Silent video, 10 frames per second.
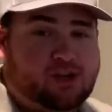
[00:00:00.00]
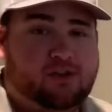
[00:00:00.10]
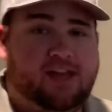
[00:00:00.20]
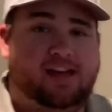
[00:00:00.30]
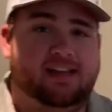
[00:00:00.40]

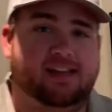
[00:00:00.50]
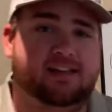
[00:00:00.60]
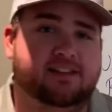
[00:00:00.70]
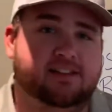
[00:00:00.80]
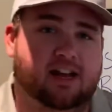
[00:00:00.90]
that
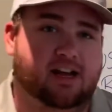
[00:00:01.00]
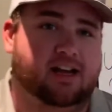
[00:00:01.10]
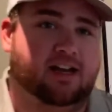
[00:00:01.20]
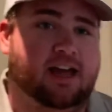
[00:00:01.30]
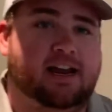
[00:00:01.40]
is
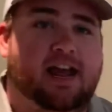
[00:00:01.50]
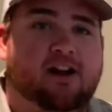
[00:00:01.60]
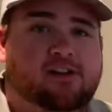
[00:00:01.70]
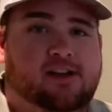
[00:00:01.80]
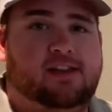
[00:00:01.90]
an
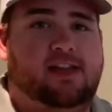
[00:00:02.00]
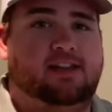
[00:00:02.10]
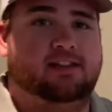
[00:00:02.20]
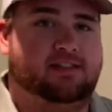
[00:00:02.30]
area that is